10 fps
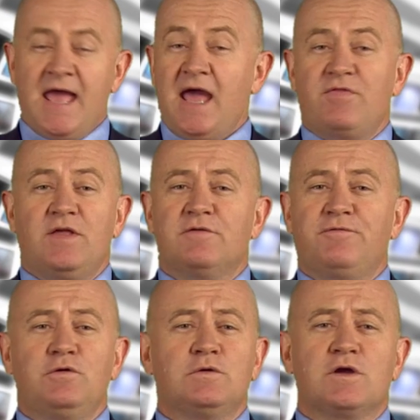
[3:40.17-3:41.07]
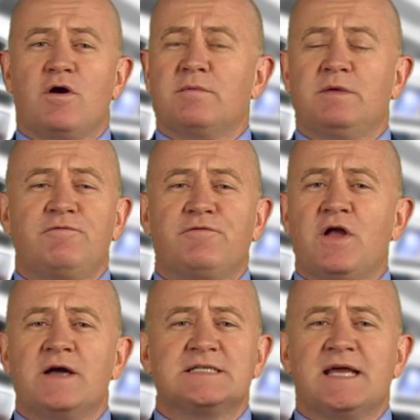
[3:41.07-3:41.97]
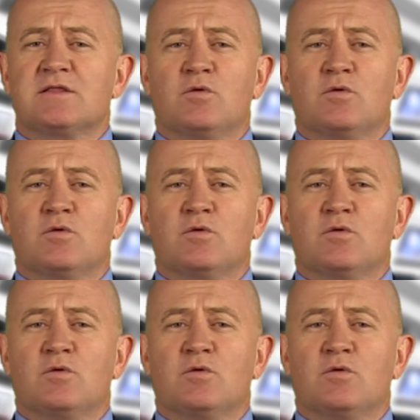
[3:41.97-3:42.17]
And then the fuel economy flies out the